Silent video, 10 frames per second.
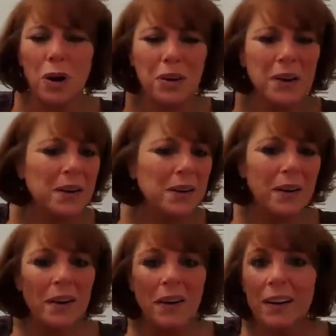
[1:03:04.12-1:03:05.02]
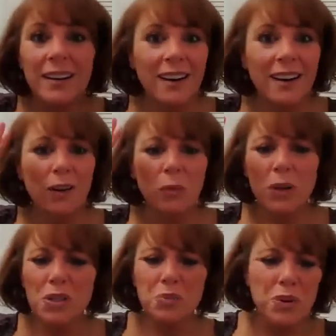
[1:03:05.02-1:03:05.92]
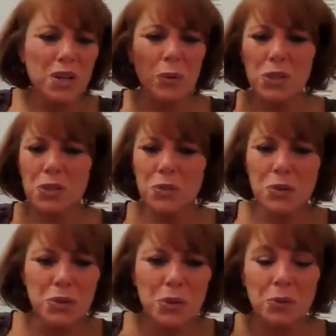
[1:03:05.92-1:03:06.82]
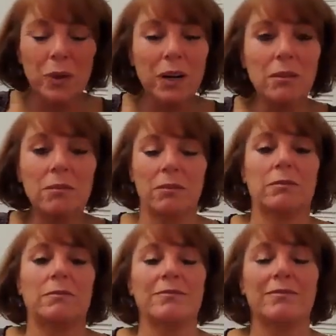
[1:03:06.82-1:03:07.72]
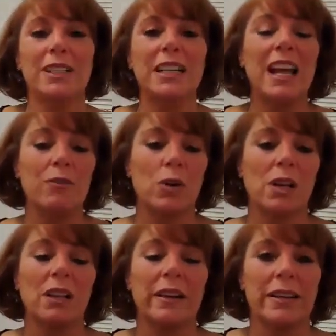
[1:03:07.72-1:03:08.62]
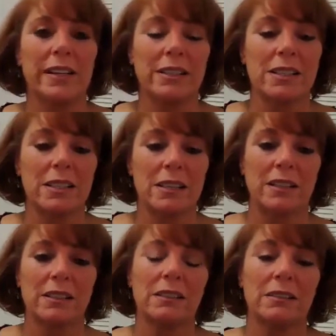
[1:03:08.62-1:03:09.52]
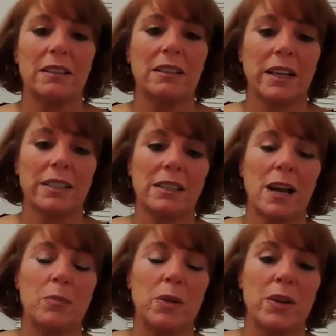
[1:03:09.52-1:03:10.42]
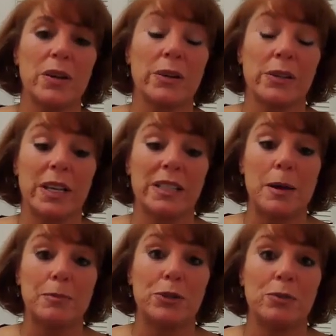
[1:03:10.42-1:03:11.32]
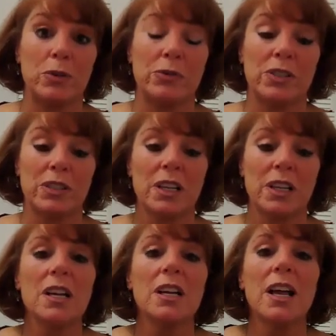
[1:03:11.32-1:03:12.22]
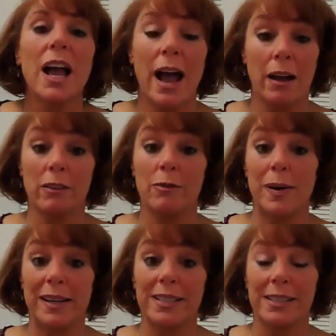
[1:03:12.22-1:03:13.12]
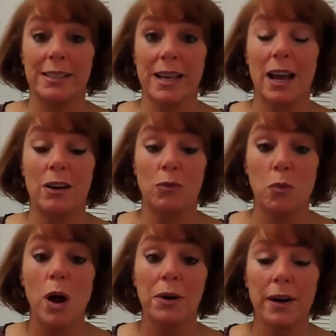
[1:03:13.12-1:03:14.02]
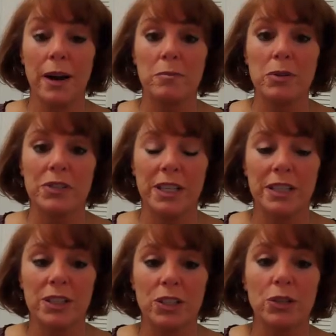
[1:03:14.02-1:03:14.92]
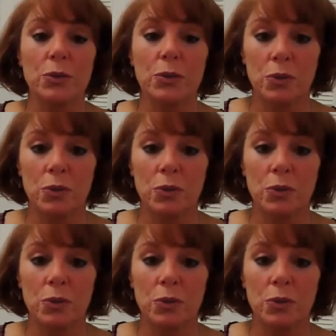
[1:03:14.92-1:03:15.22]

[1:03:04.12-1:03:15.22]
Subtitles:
here. What's real? What's true? We're going to have more clarity as in the next couple of years, as Neptune moves out of Pisces, out of water, and moves into